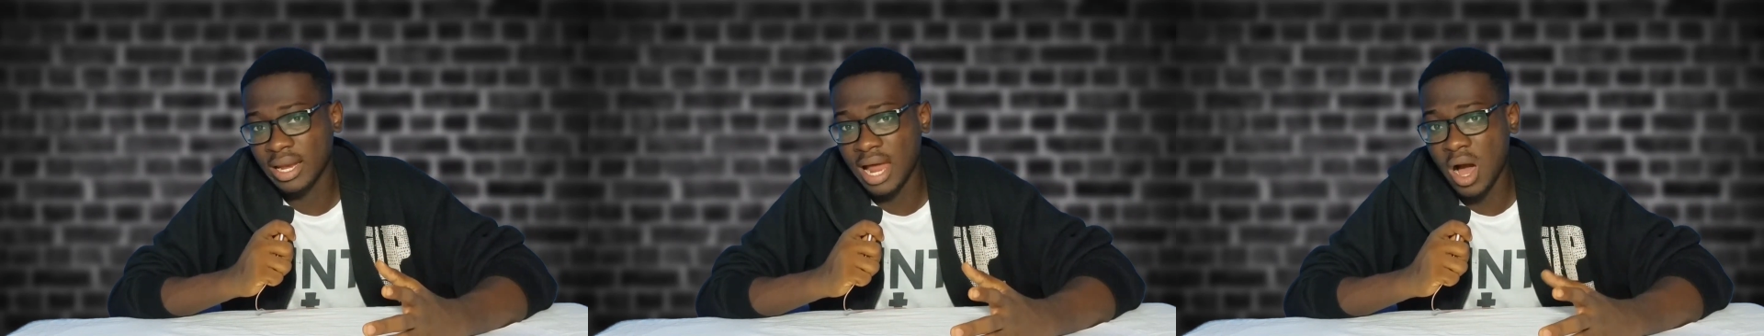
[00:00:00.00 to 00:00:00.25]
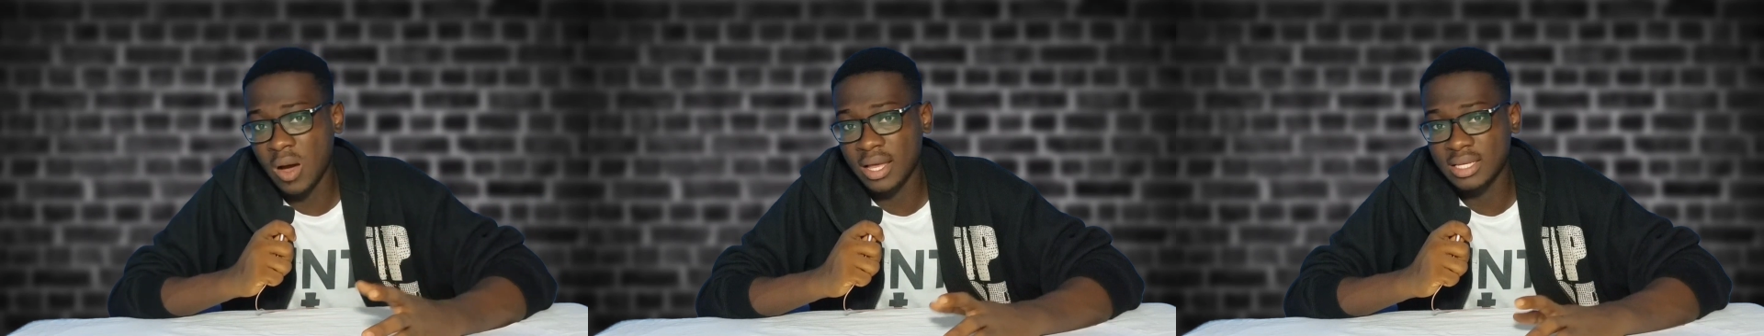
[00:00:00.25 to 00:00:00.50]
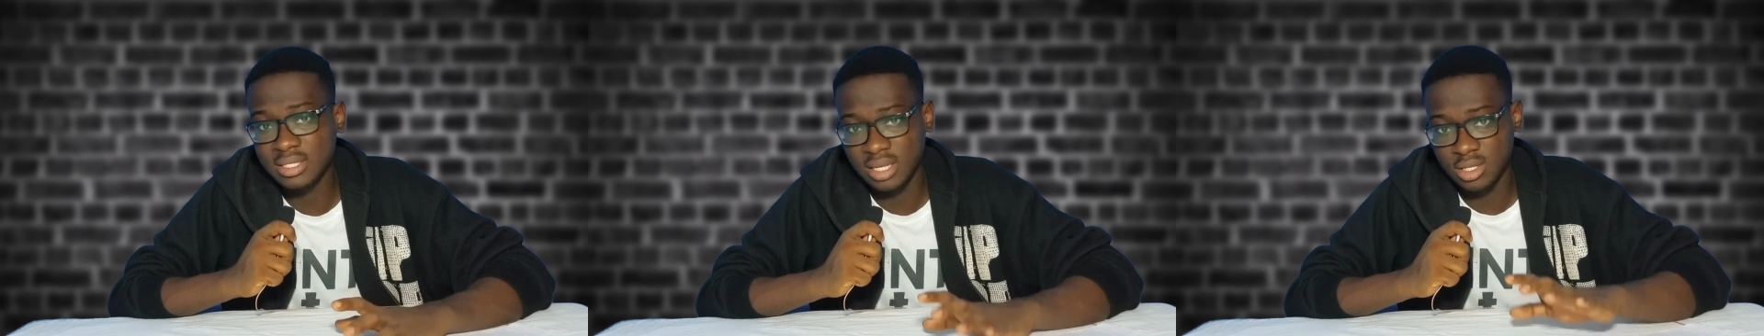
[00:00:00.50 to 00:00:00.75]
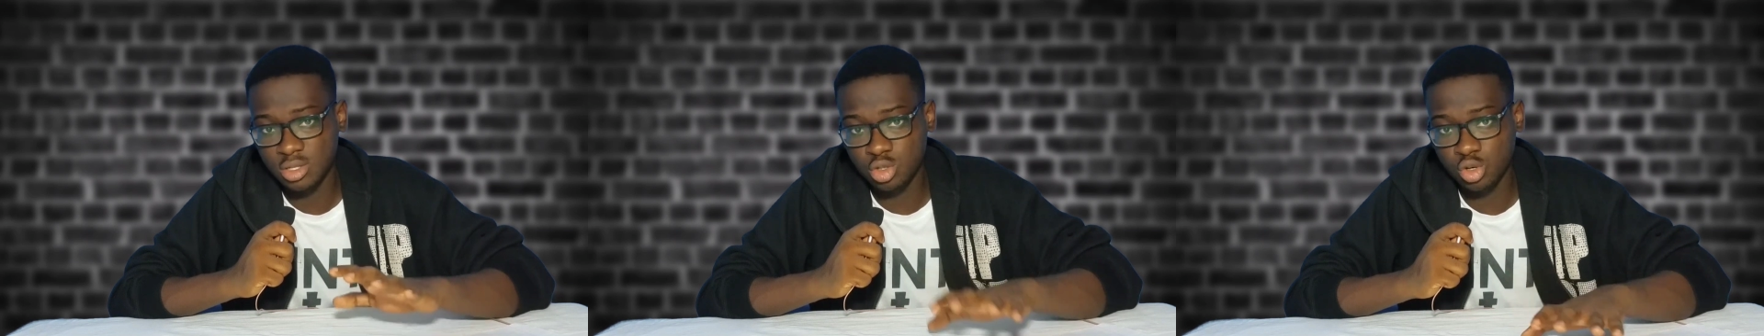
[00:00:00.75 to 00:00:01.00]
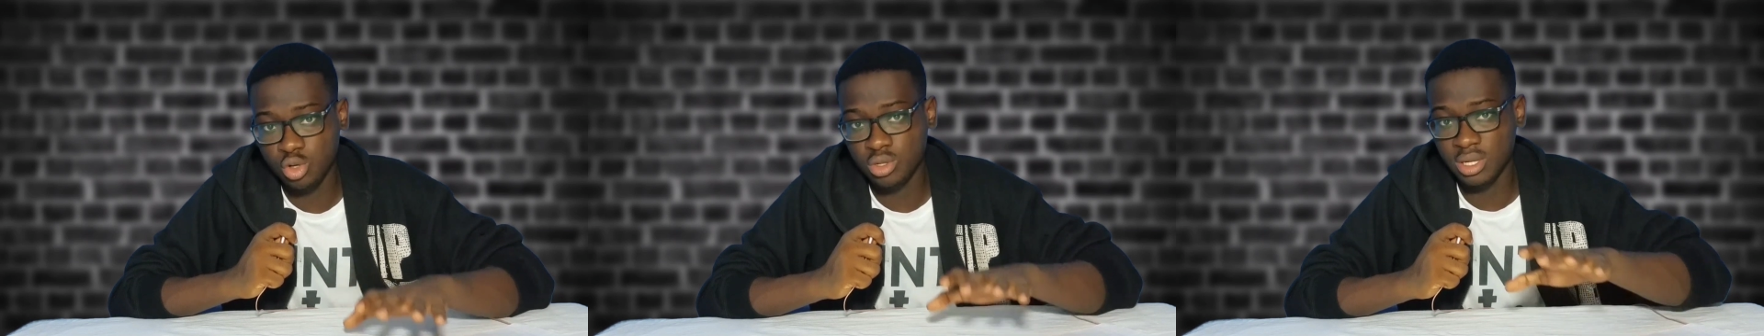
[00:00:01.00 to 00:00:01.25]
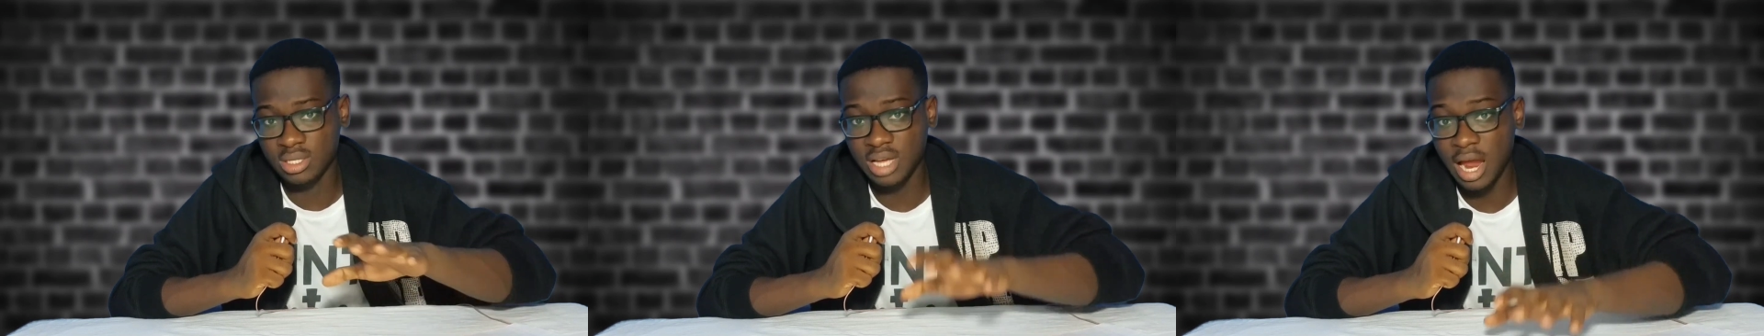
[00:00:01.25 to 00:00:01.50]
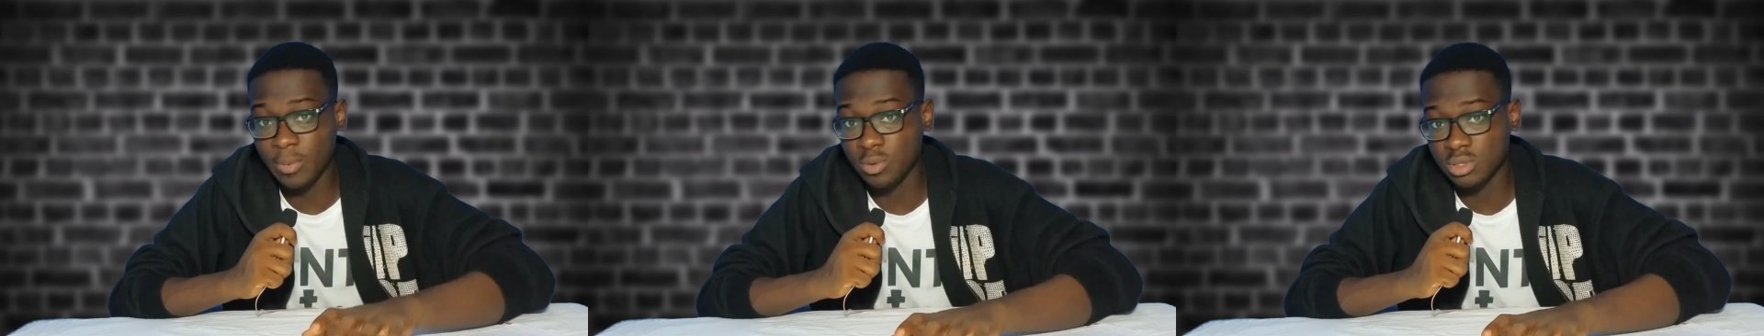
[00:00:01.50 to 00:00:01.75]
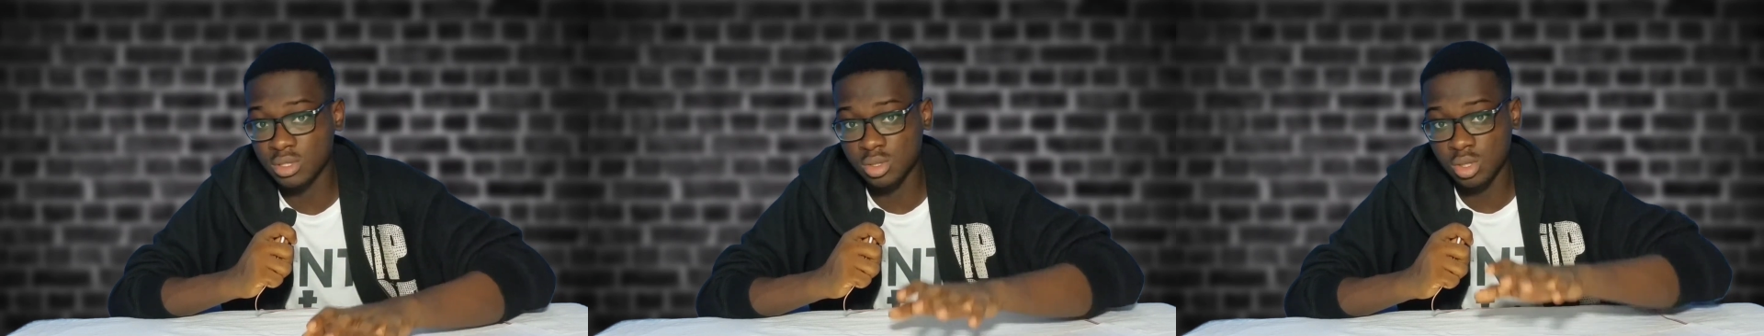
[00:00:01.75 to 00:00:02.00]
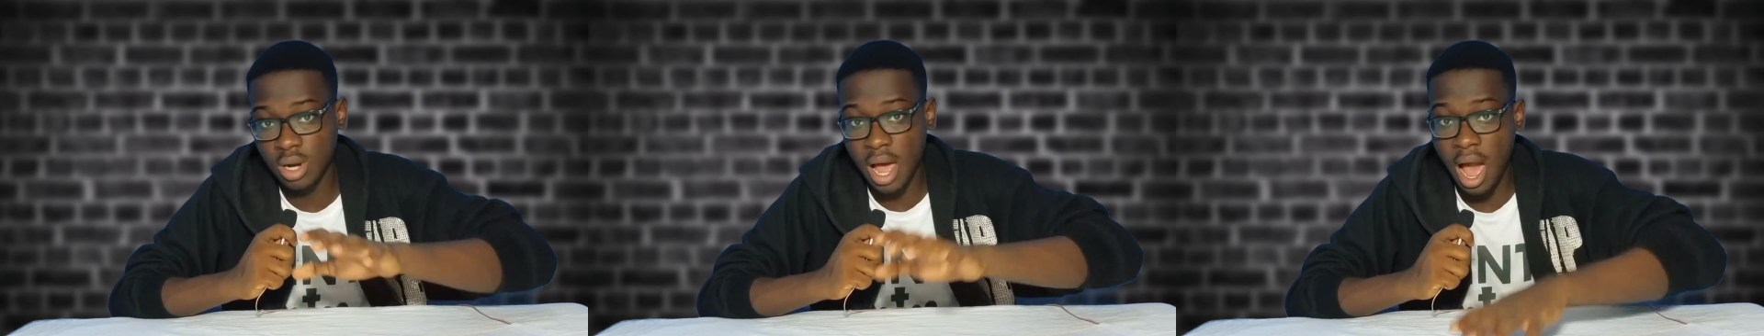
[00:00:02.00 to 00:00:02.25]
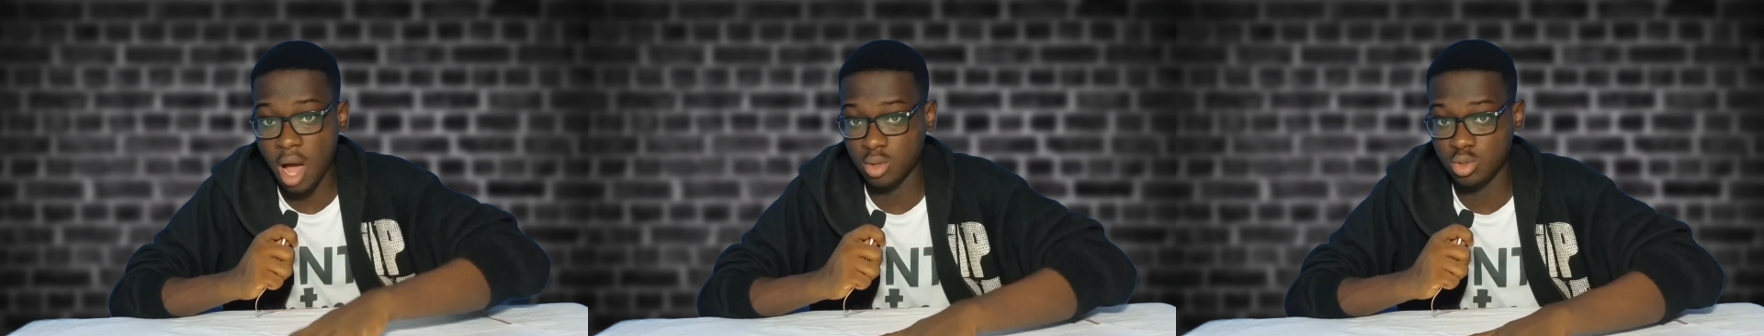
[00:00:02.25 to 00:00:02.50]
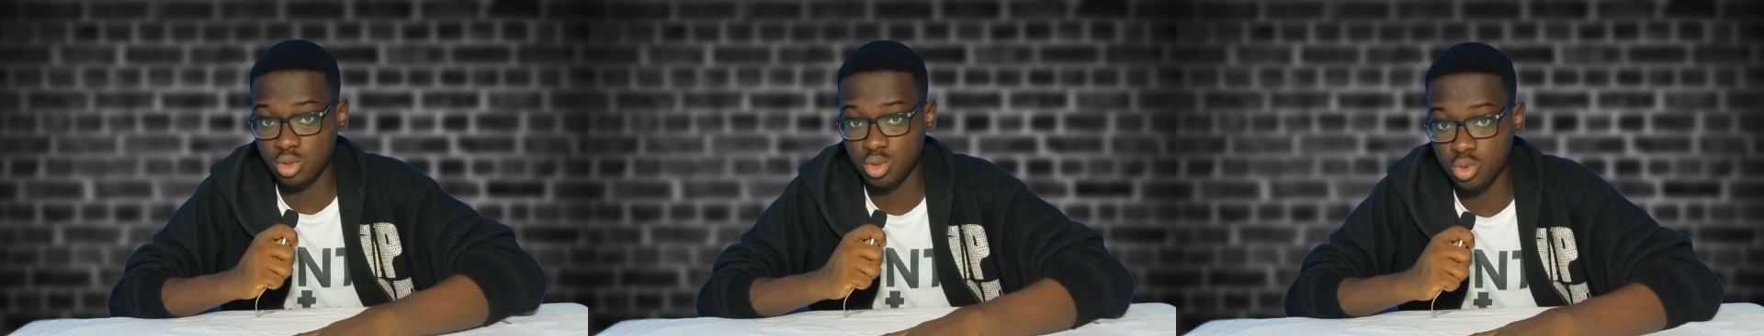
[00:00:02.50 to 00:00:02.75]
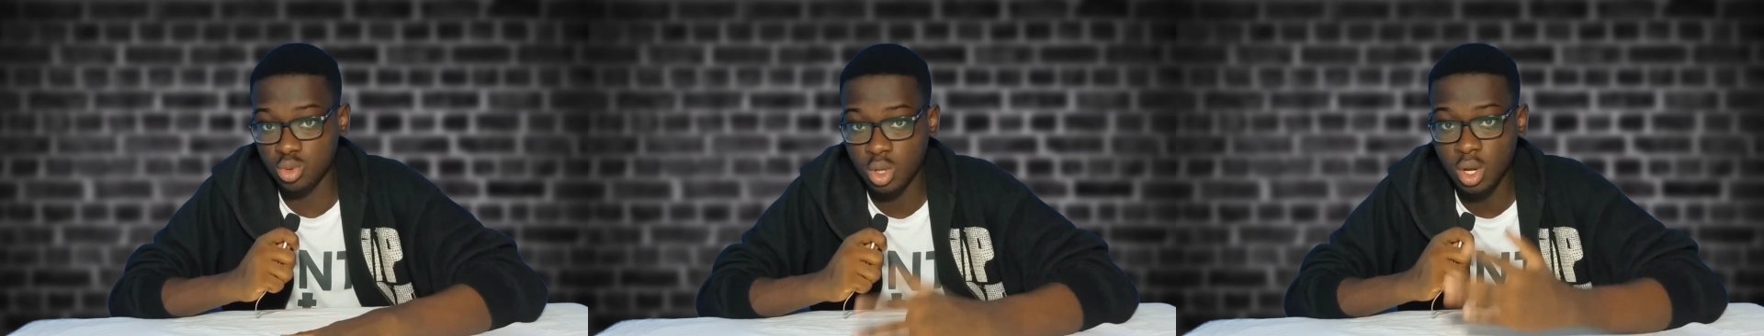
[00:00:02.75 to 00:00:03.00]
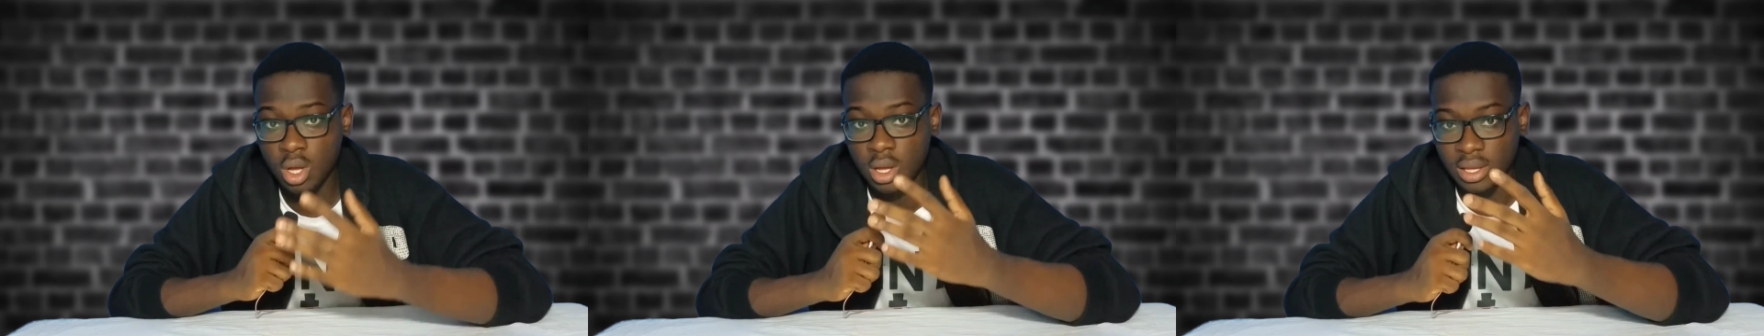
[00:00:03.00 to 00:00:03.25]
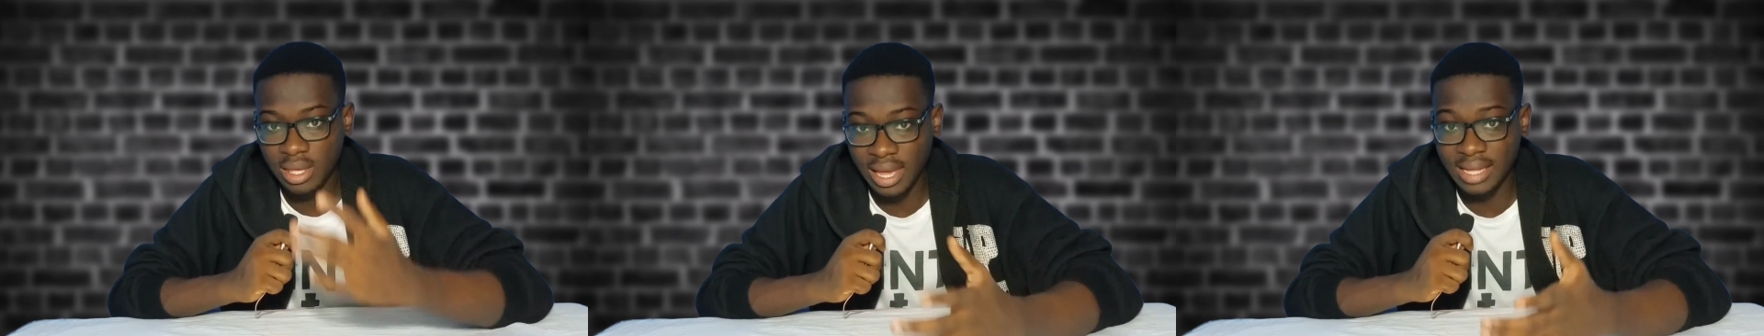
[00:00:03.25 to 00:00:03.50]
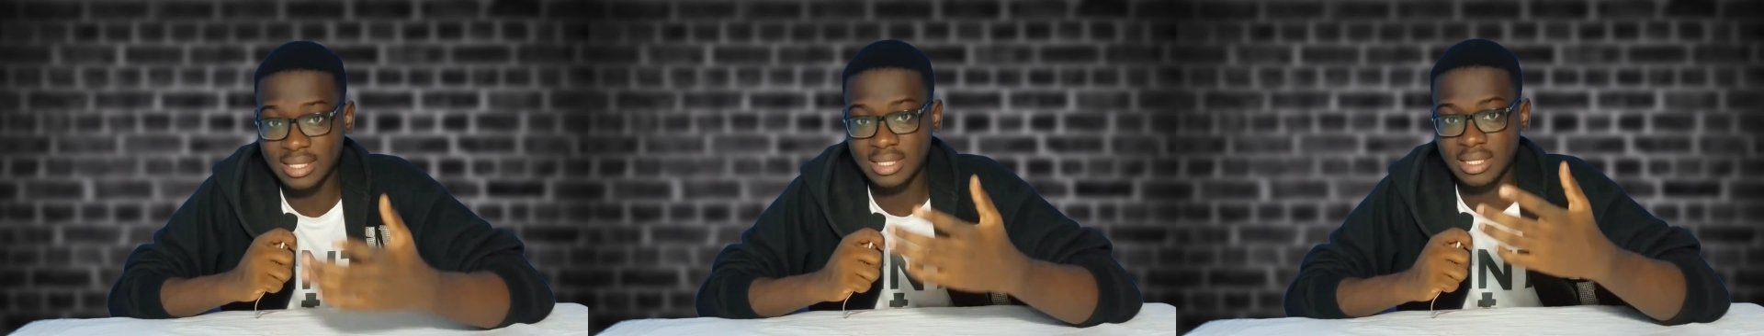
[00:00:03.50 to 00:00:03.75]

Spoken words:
now is just show you the entire process on how to get